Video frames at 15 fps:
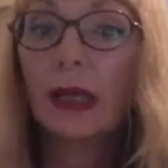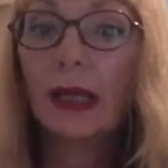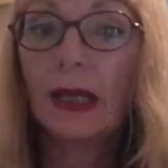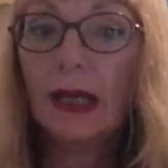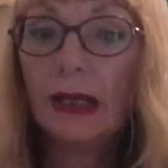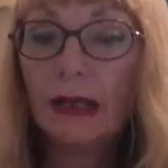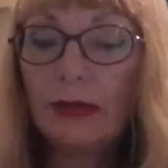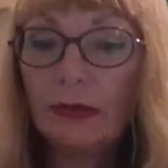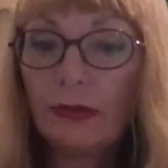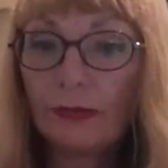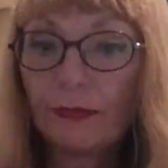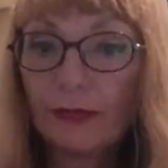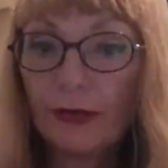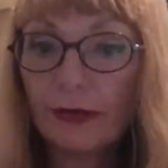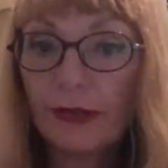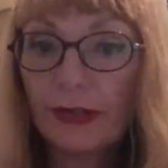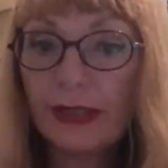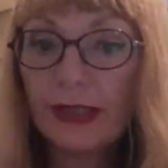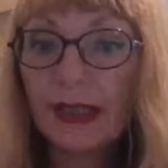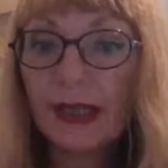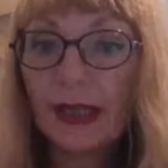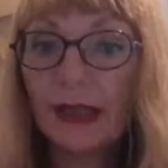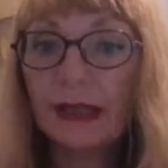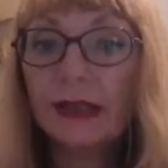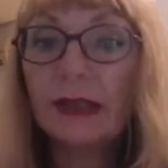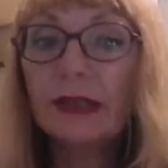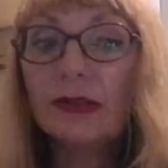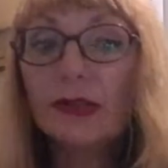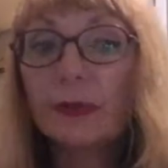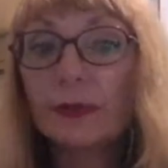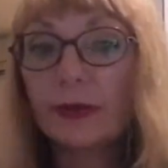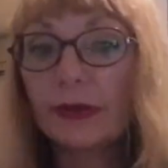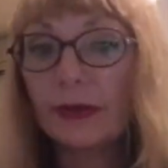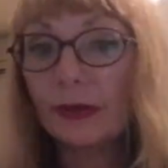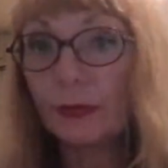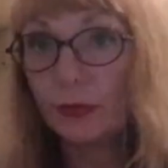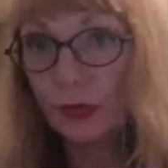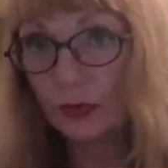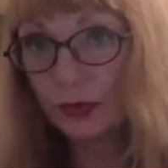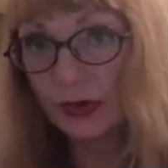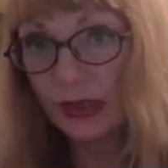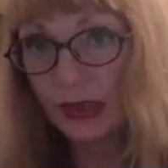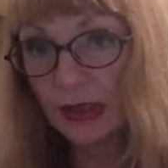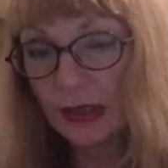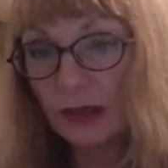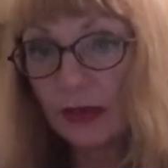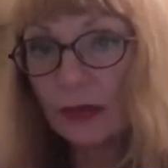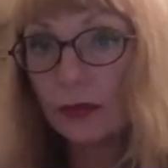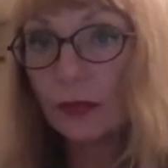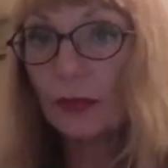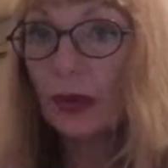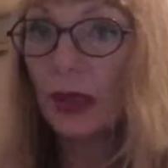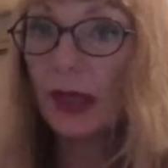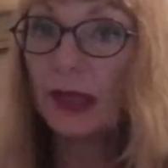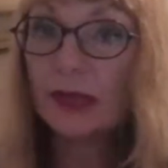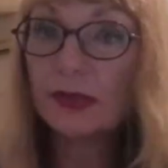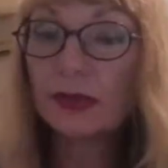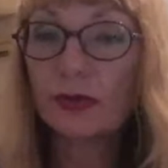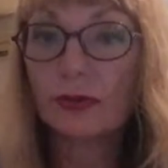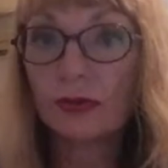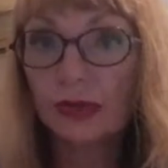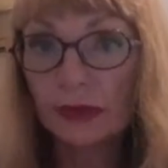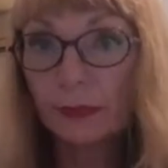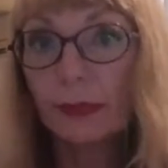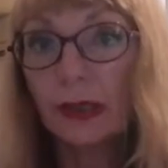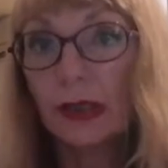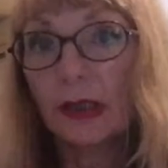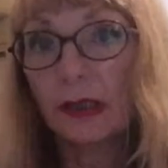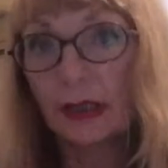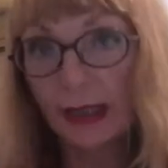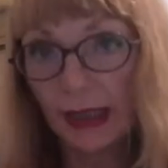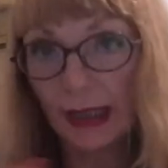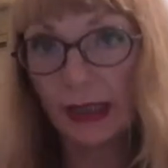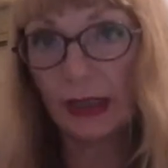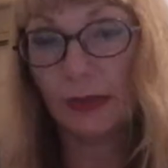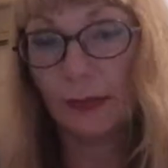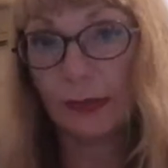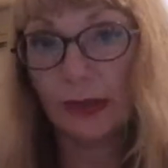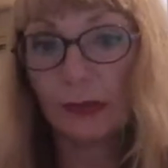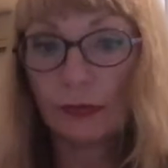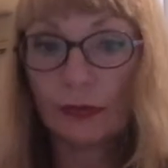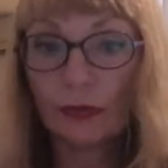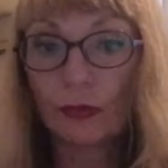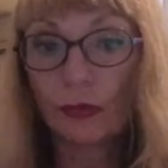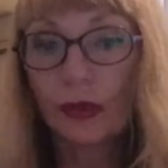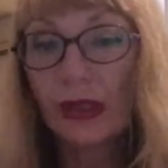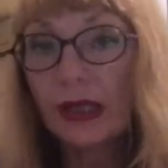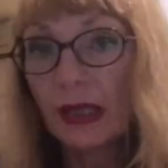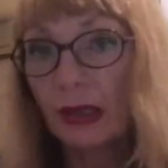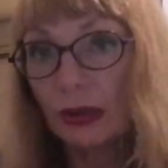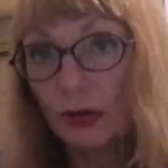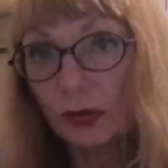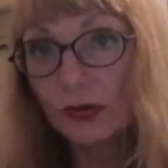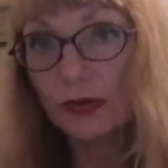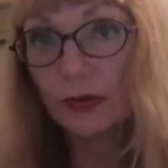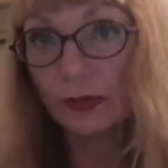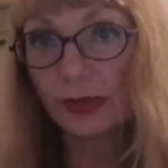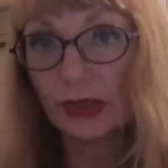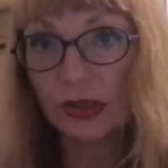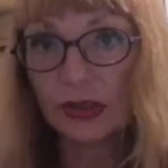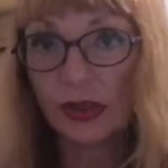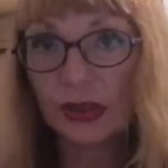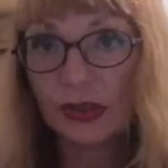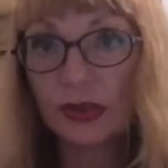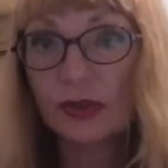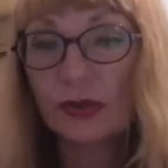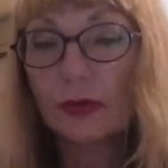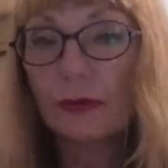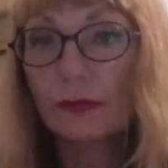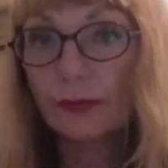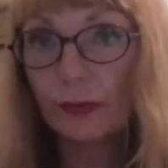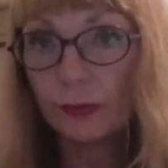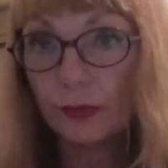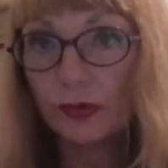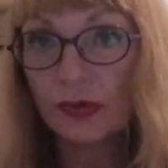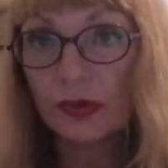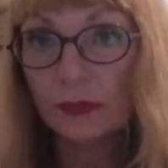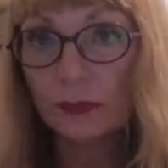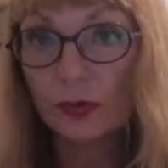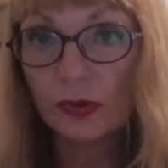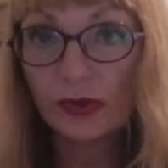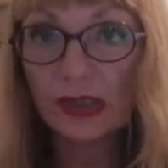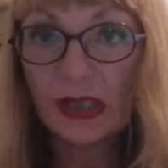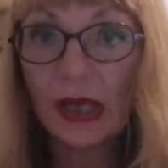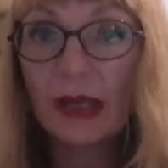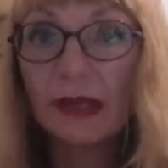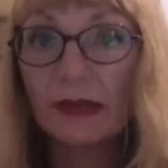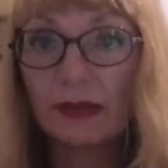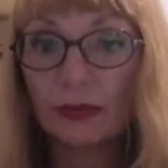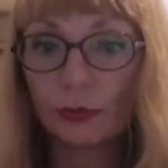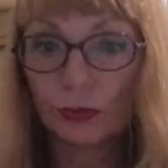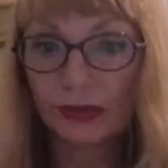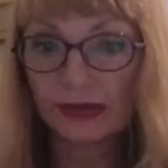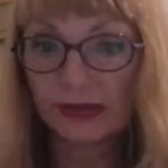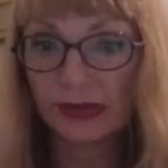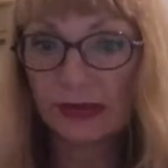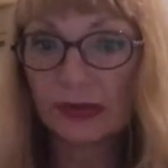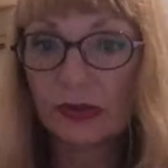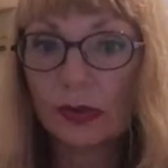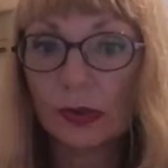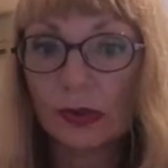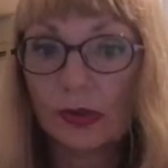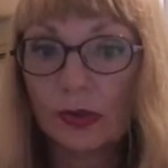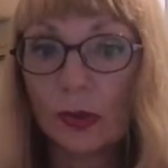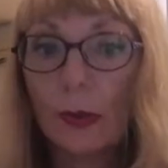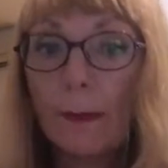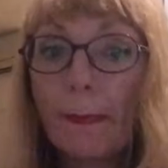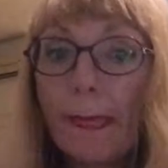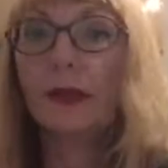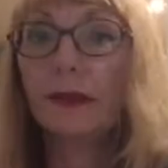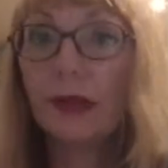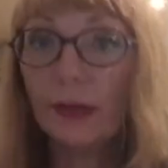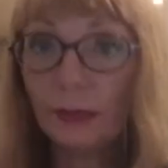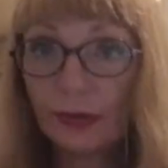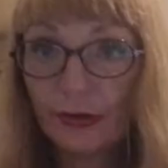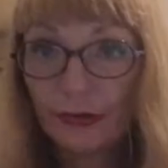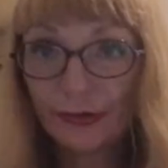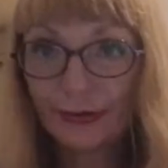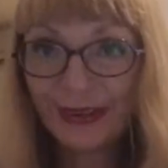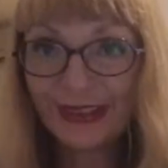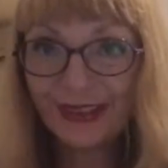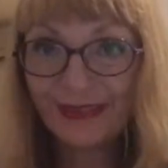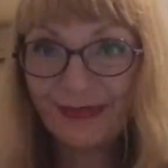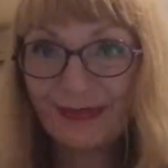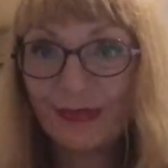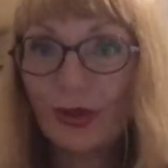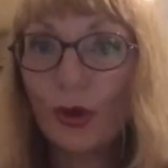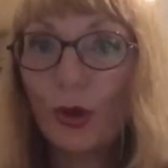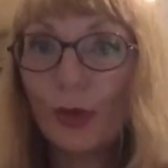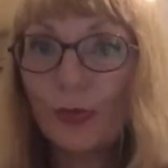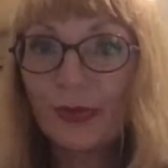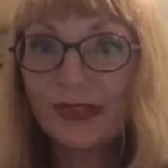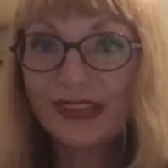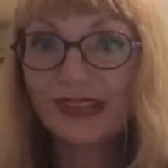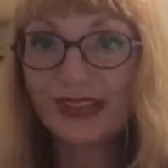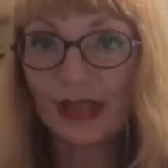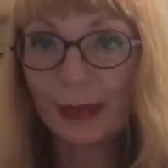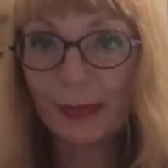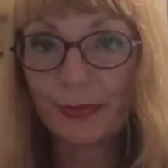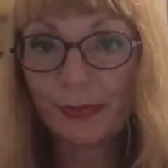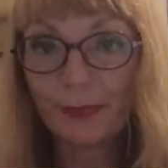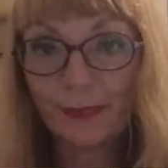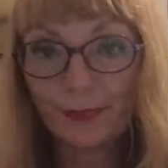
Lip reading: And further, he can interpret the music as a rhythmical element. So he can use the weight change for musicality reasons also. Number 3, the open step.